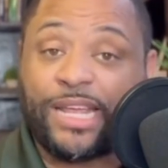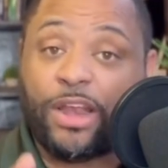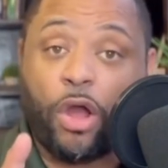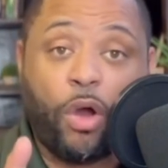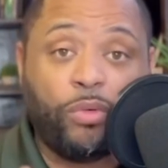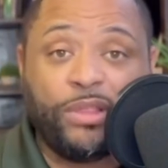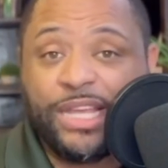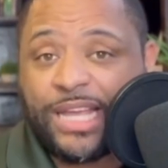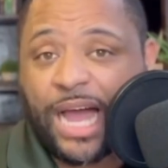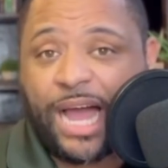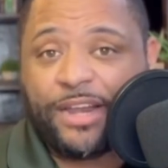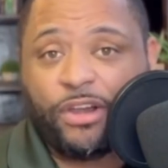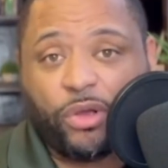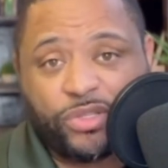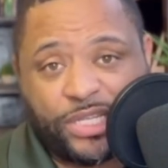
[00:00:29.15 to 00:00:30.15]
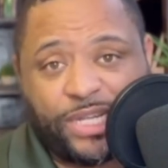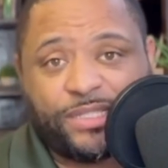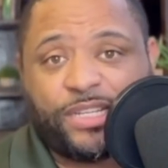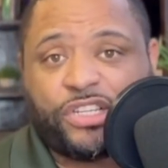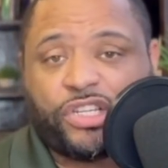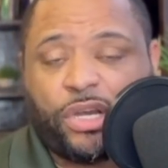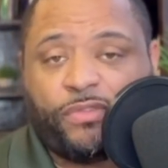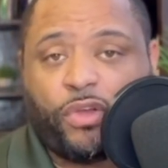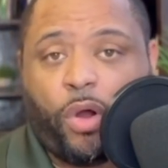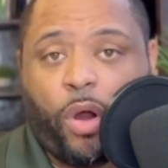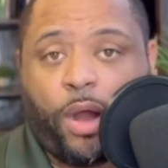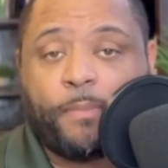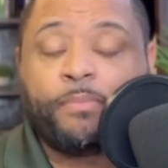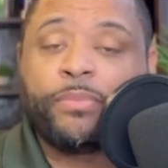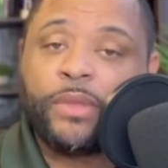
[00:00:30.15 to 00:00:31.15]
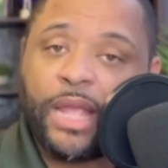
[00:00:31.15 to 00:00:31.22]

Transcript: And only God knows the intention of your heart.